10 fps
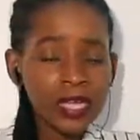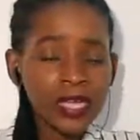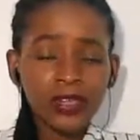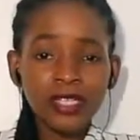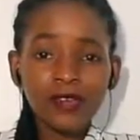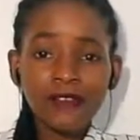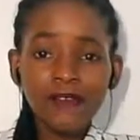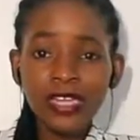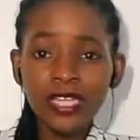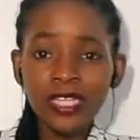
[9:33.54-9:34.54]
you're not even
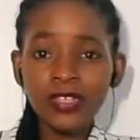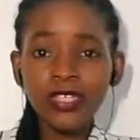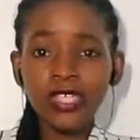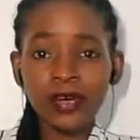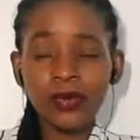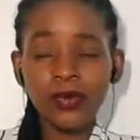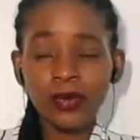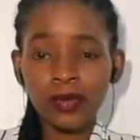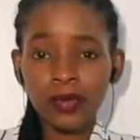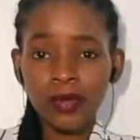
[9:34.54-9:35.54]
feeling guilty at
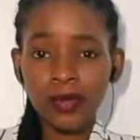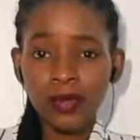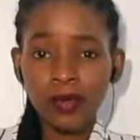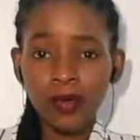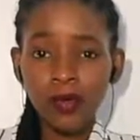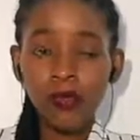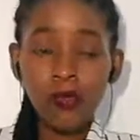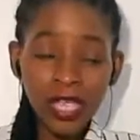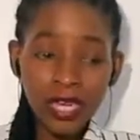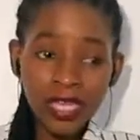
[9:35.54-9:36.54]
all
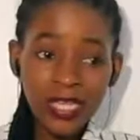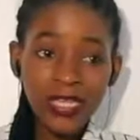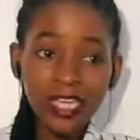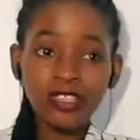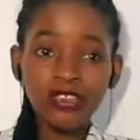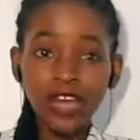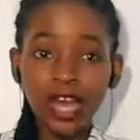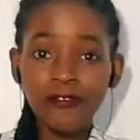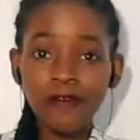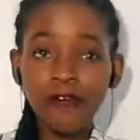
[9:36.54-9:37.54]
meaning you're
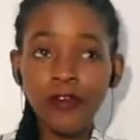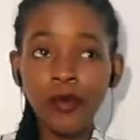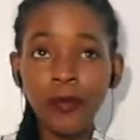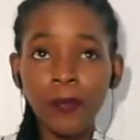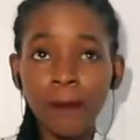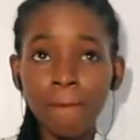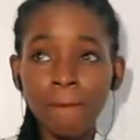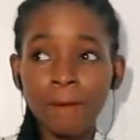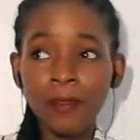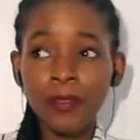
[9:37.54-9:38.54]
straying from
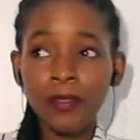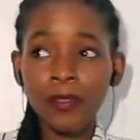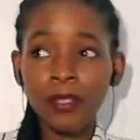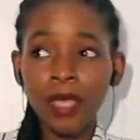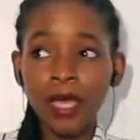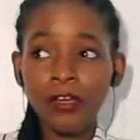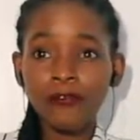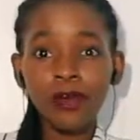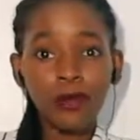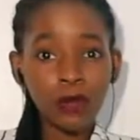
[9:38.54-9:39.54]

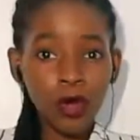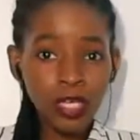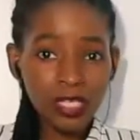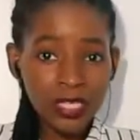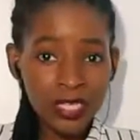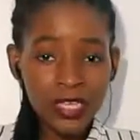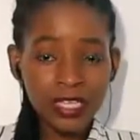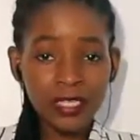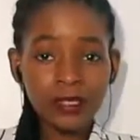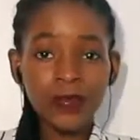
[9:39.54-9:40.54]
from God's
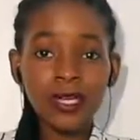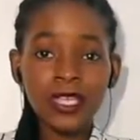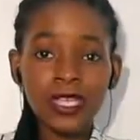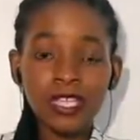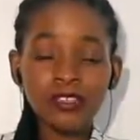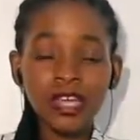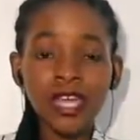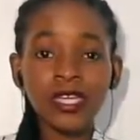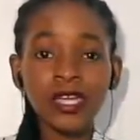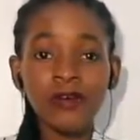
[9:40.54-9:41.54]
teachings, meaning you're
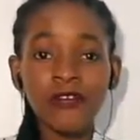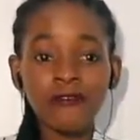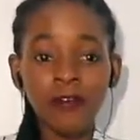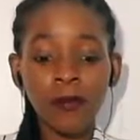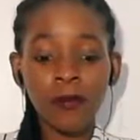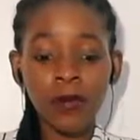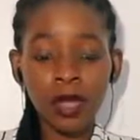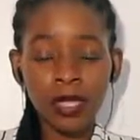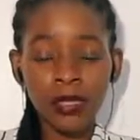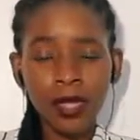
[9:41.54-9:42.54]
straying away from
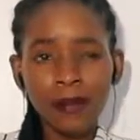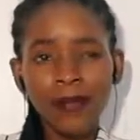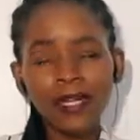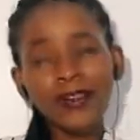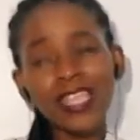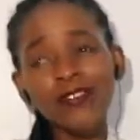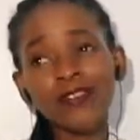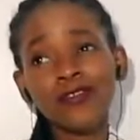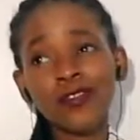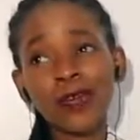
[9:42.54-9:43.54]
God. But even
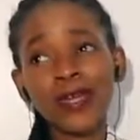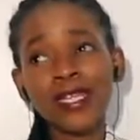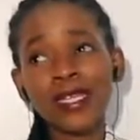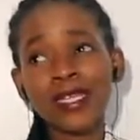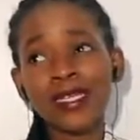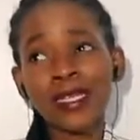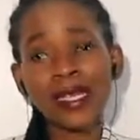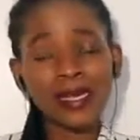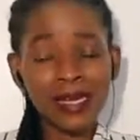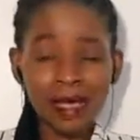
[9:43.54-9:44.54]
if you've committed it
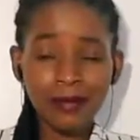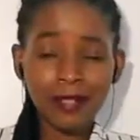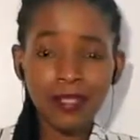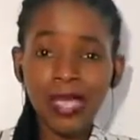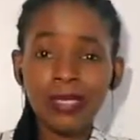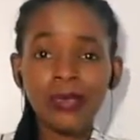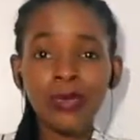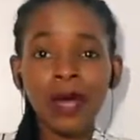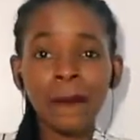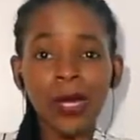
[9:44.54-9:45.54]
10 times, you can
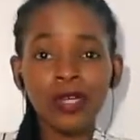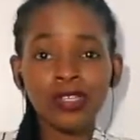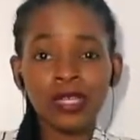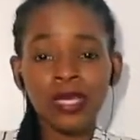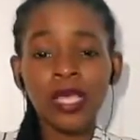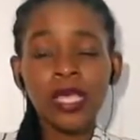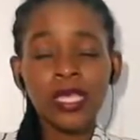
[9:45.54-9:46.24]
still come back to your